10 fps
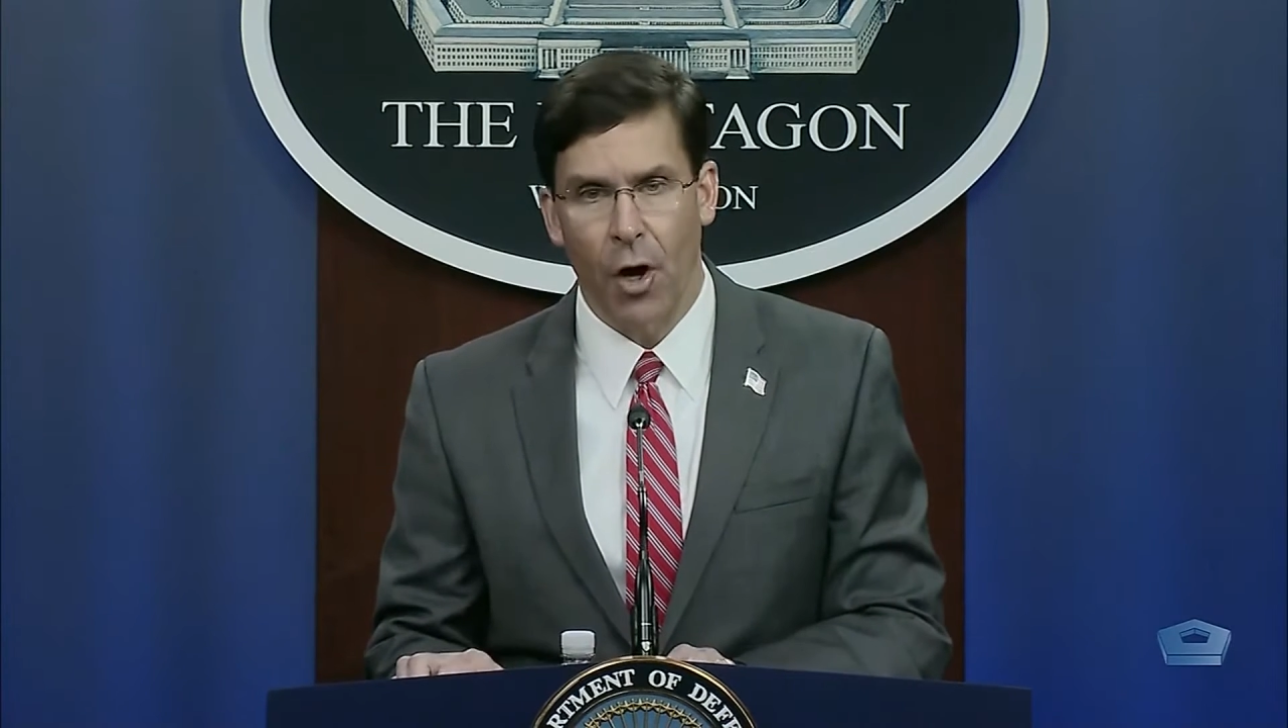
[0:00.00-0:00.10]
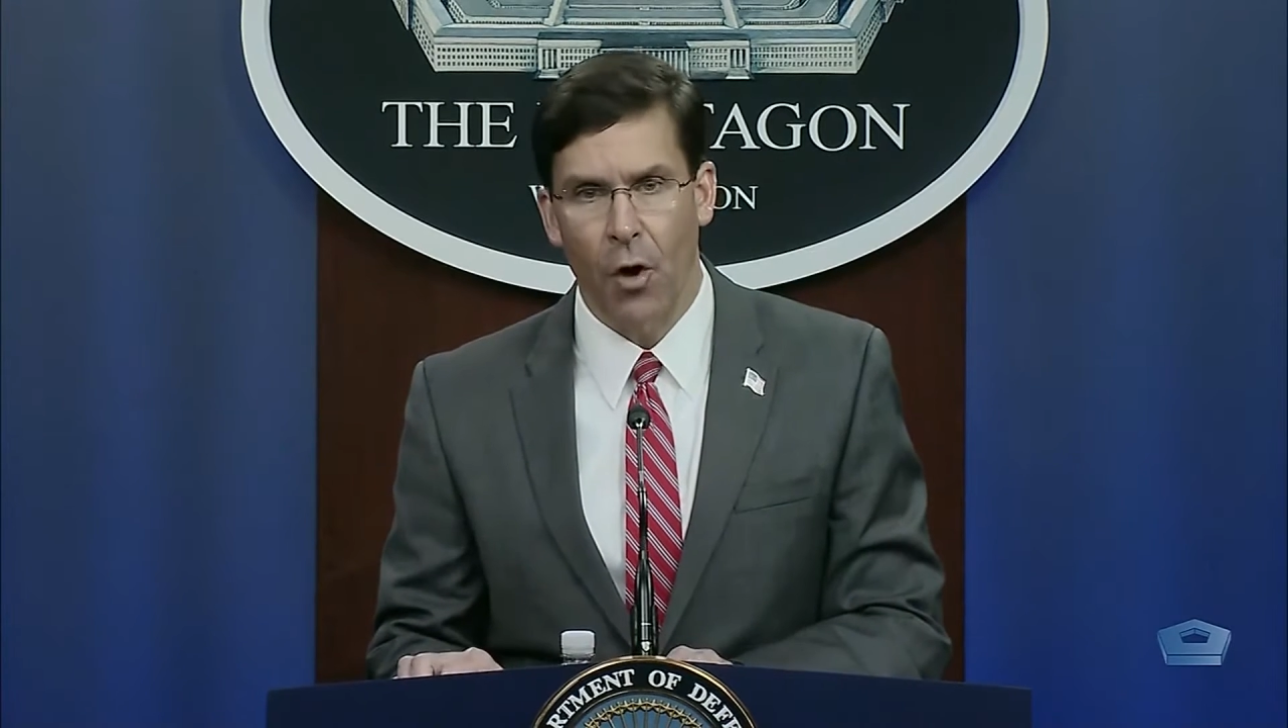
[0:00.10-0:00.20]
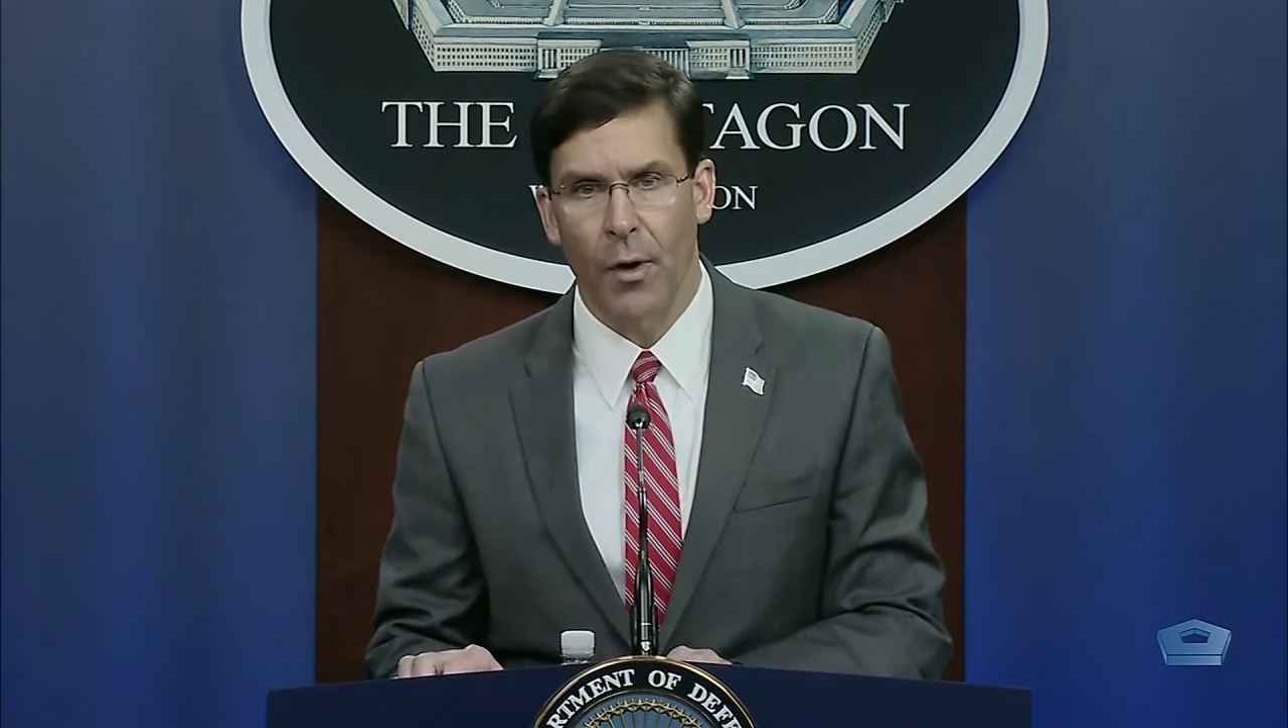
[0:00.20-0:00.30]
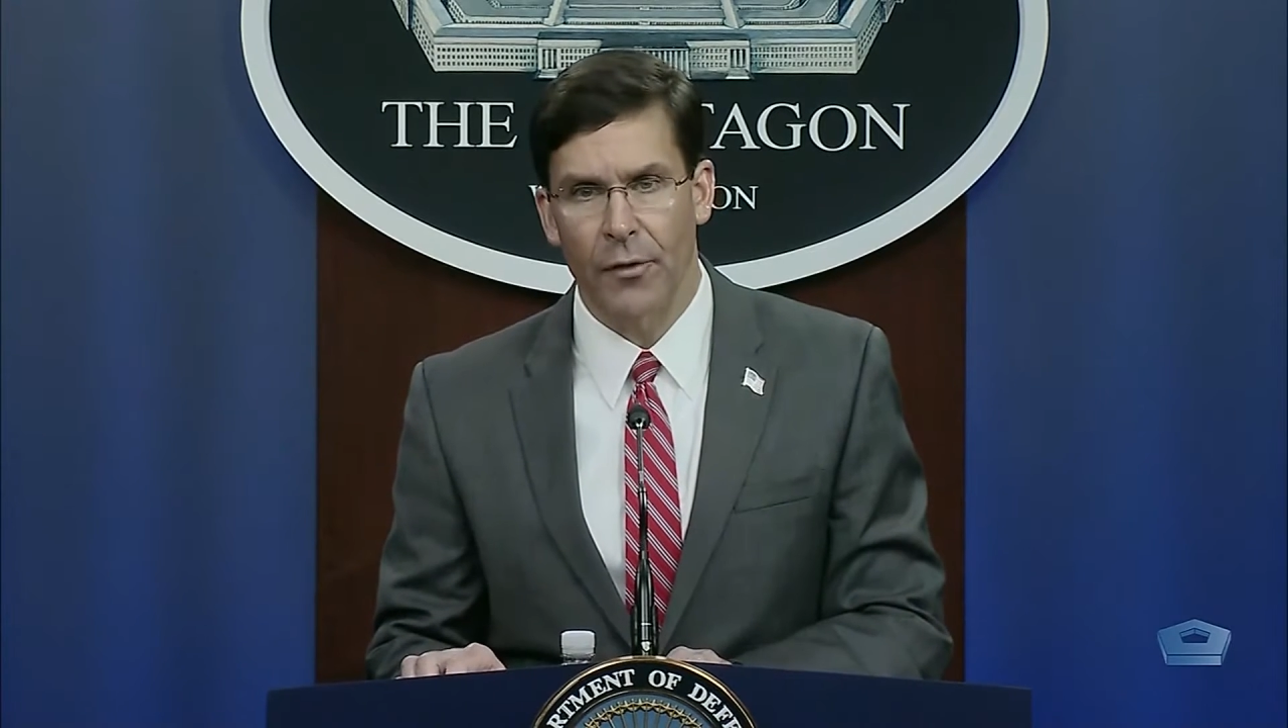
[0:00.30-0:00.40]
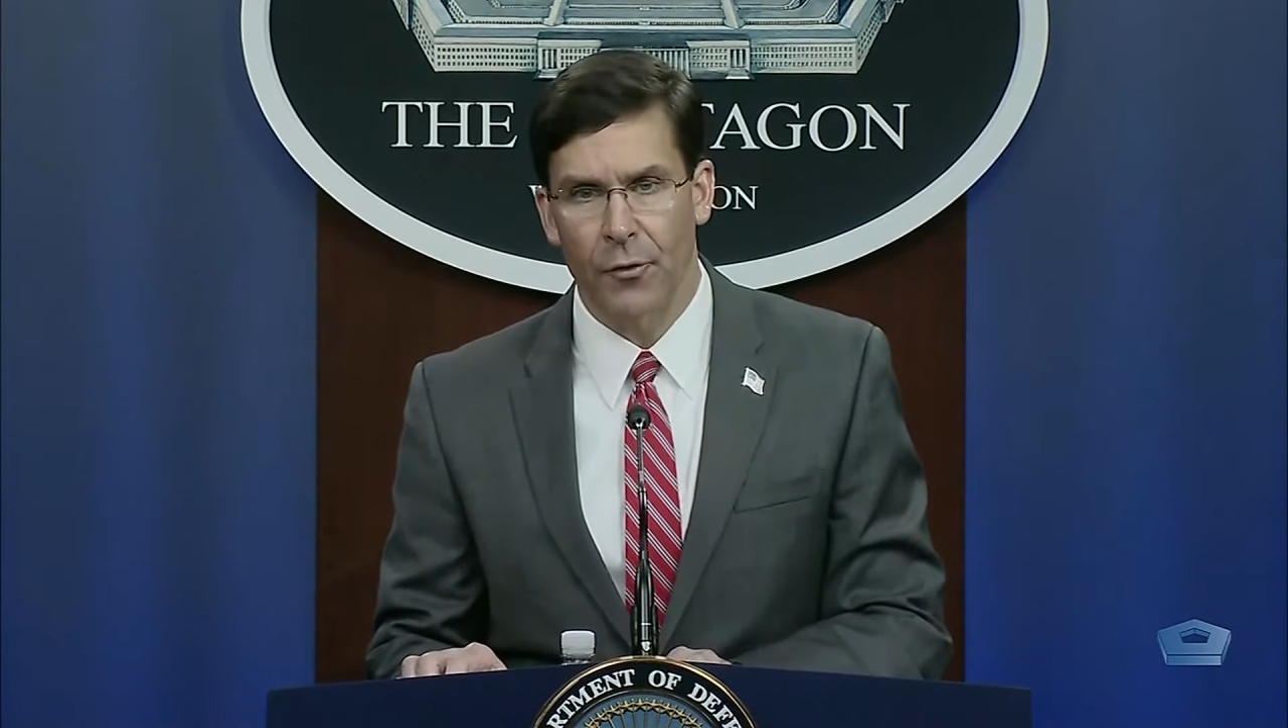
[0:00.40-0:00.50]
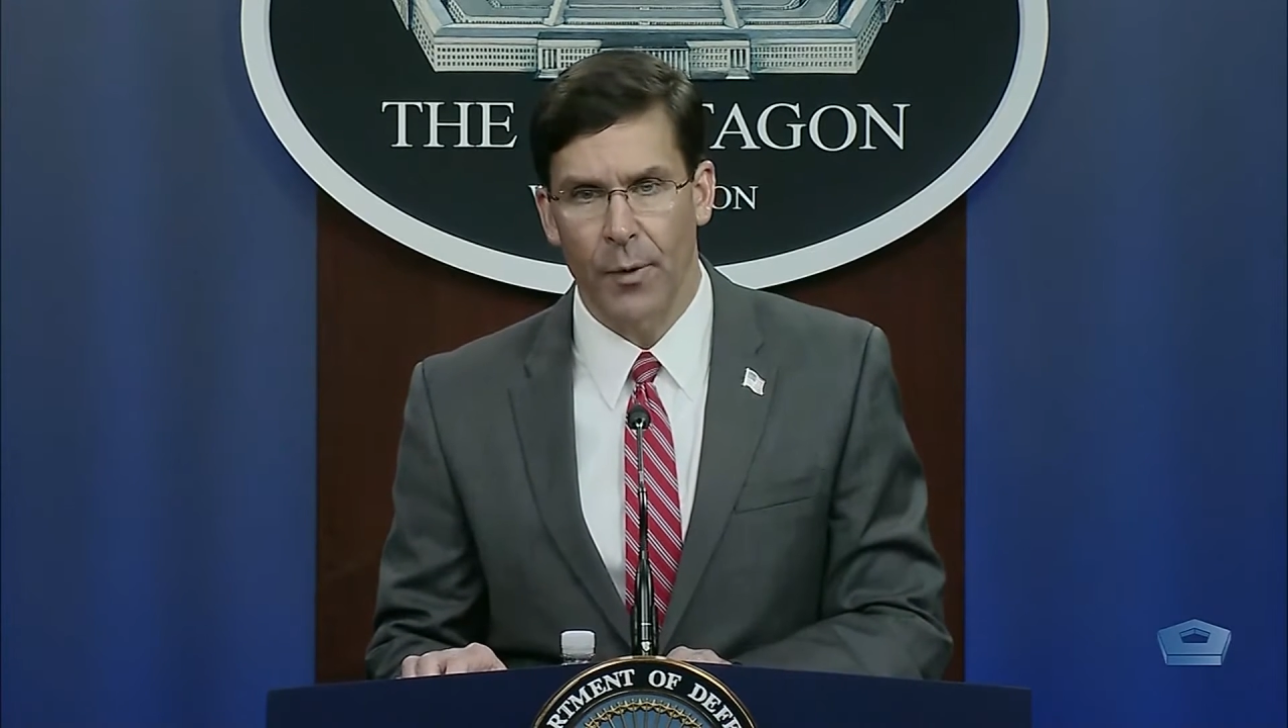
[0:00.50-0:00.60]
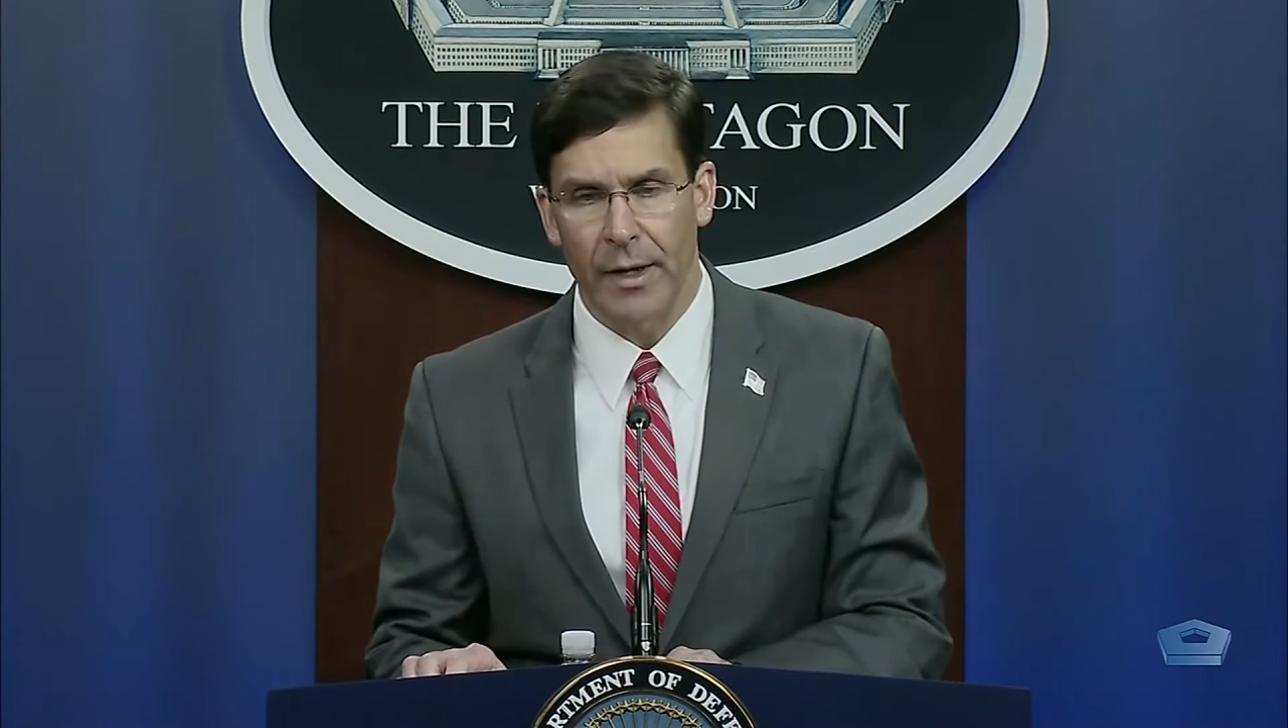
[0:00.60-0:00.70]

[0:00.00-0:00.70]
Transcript: all other